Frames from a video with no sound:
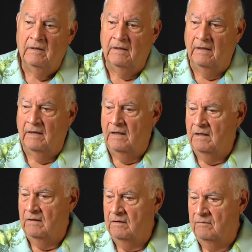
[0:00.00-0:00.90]
And
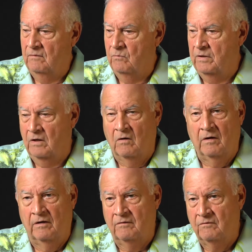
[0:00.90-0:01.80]
uh, we can
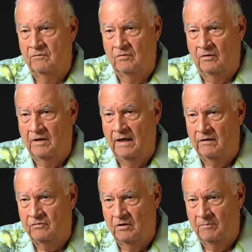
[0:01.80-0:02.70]
argue till the
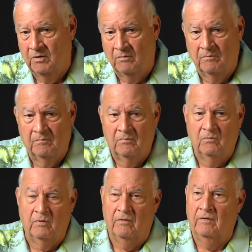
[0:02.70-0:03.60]
cows come home
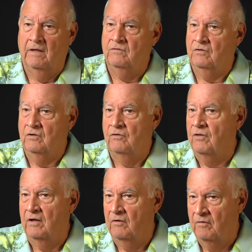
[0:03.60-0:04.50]
whether that's a good
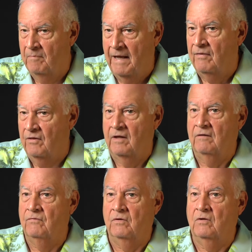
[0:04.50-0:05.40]
thing or a bad thing
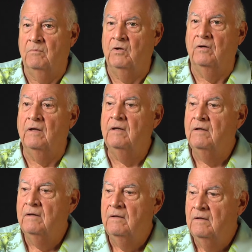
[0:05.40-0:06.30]
for a community.
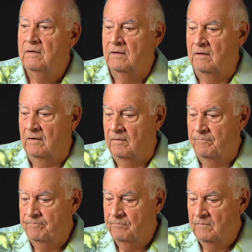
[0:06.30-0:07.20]
Um,
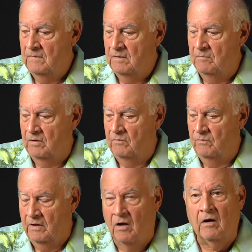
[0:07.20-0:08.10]
but
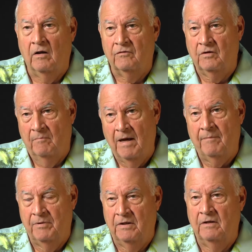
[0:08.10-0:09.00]
regardless, in my
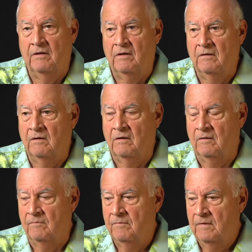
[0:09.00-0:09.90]
opinion,
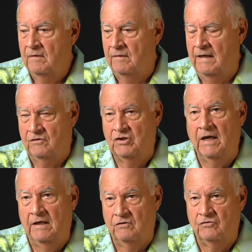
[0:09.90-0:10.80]
uh, that
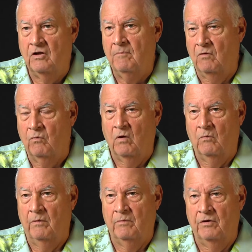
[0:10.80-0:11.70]
changed some of what
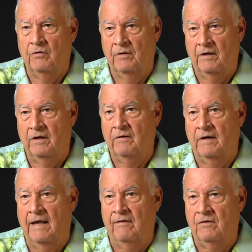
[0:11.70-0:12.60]
we were doing here
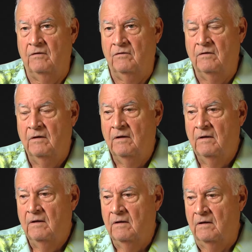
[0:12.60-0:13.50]
in Athens
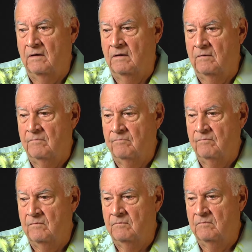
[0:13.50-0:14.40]
um,
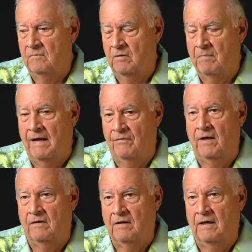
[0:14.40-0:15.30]
about
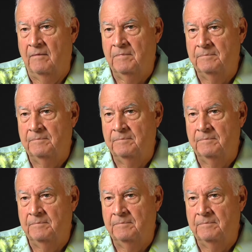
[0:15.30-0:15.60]
that time.